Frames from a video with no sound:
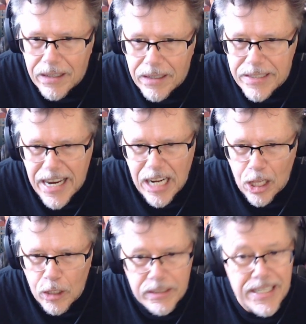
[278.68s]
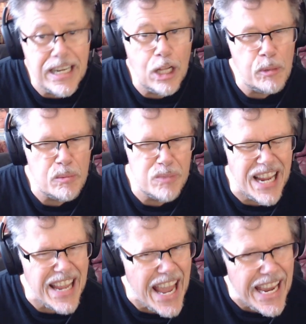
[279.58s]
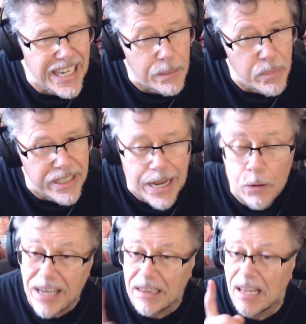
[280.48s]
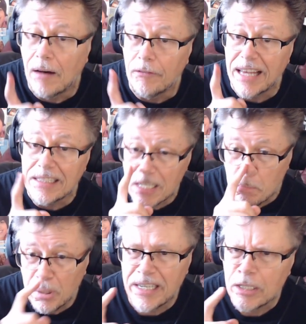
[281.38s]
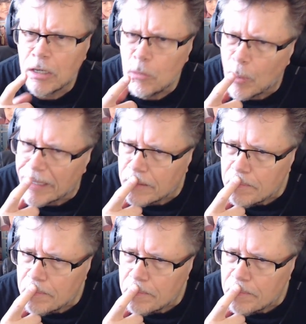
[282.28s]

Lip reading: 10 albums I hate it, but now I love. That's a pretty good one.